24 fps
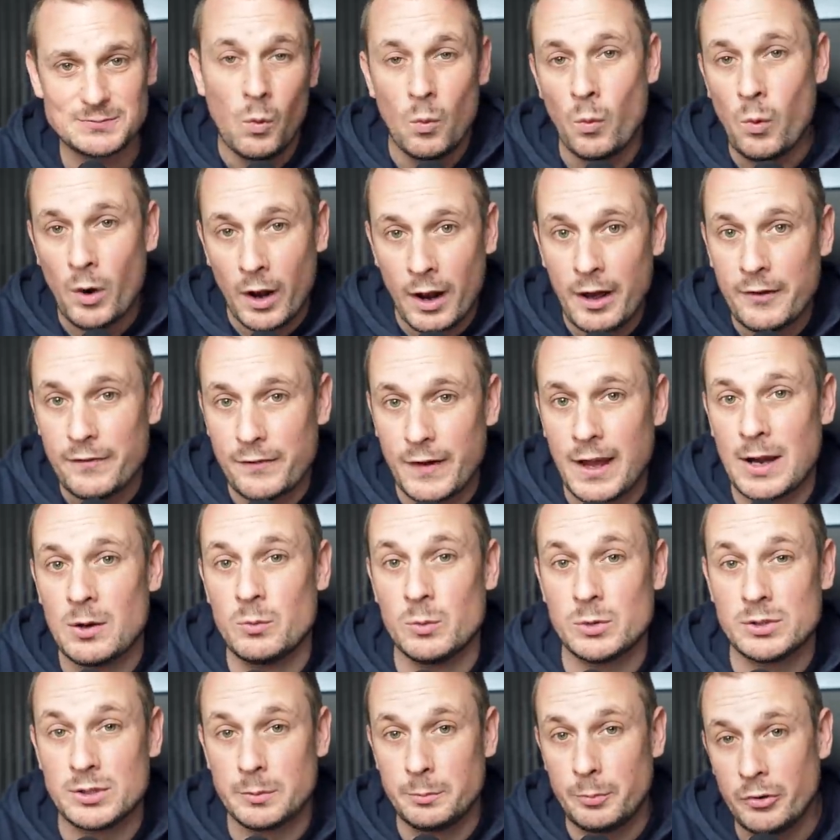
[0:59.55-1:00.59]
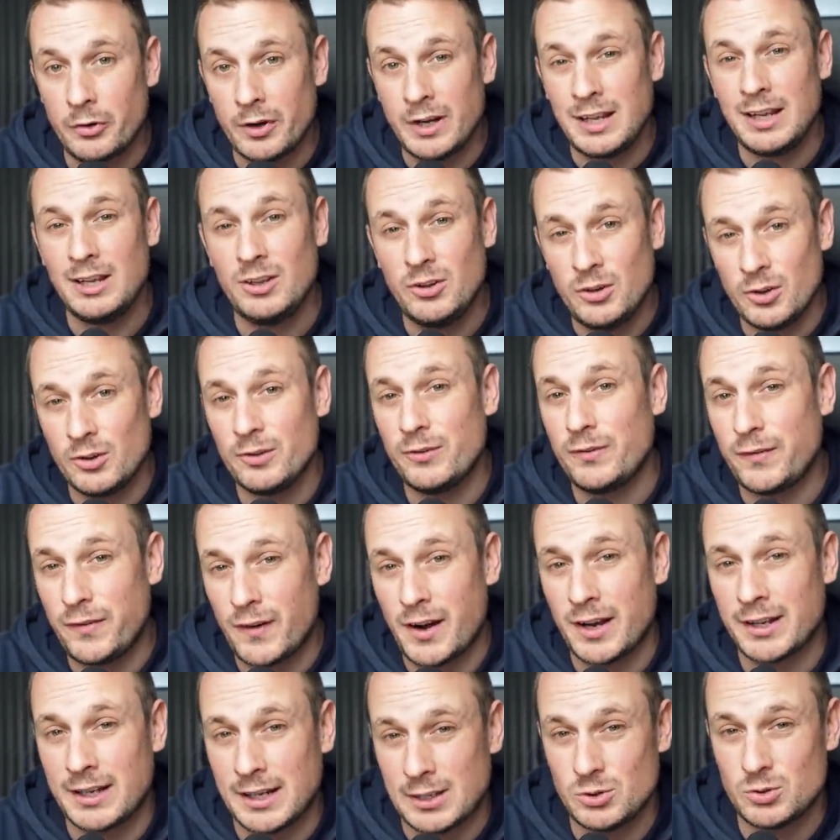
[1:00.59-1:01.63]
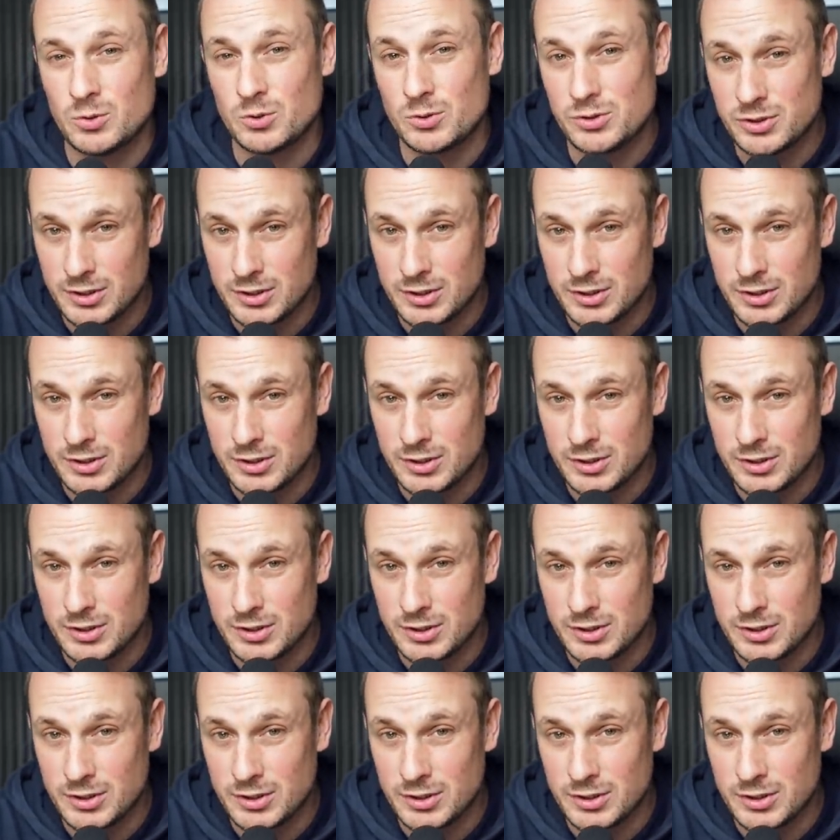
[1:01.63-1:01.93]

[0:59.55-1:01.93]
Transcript: What I found was a pretty good financial